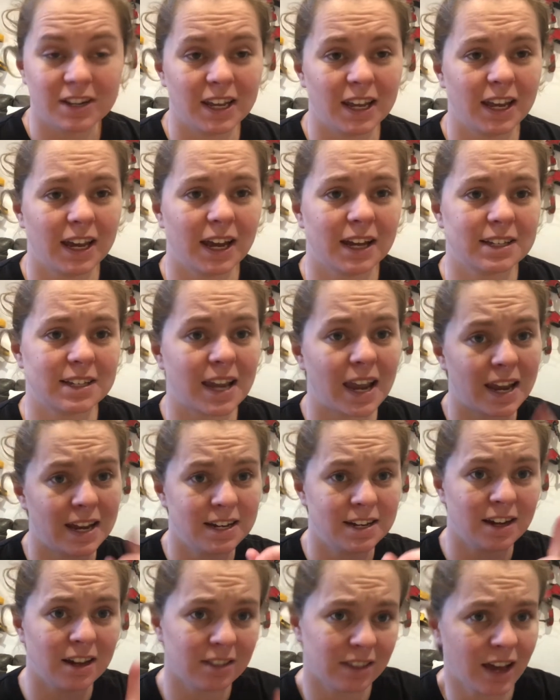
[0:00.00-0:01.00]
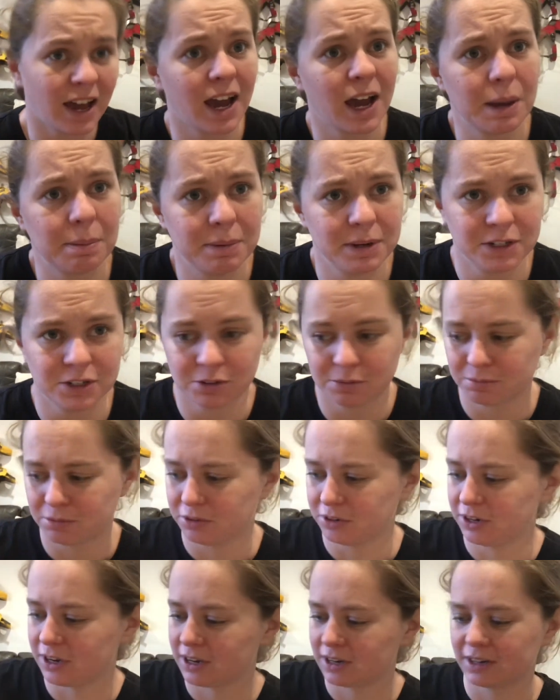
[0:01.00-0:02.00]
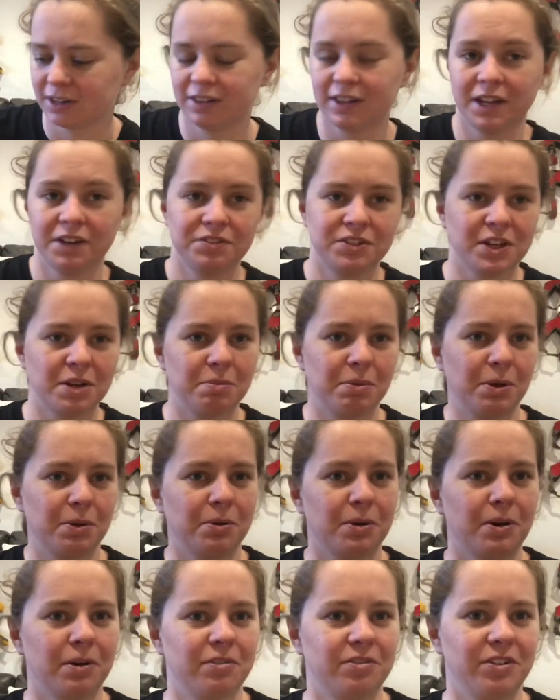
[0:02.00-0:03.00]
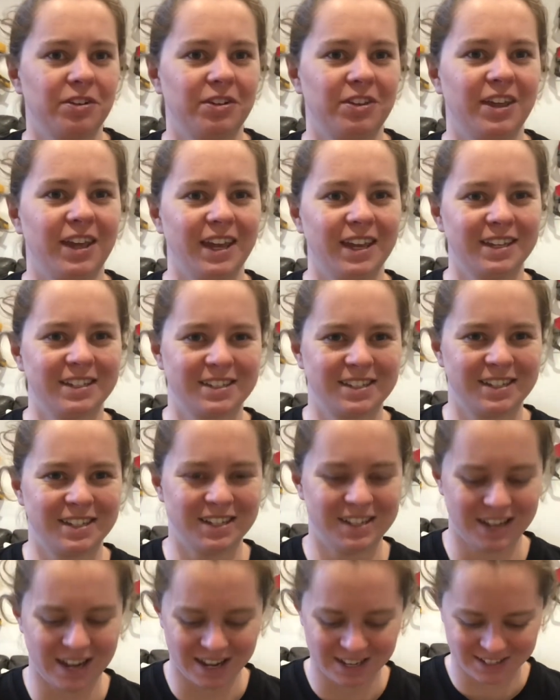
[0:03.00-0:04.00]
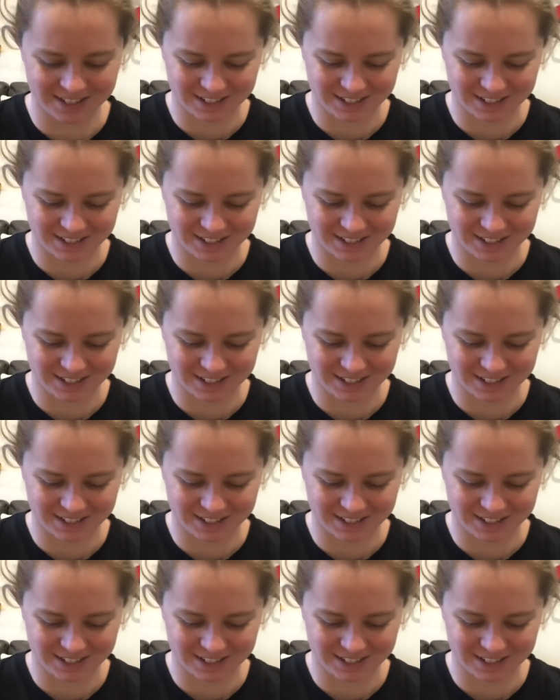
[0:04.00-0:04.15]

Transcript: at another Happy Dog product. They've sent me quite a few things to test,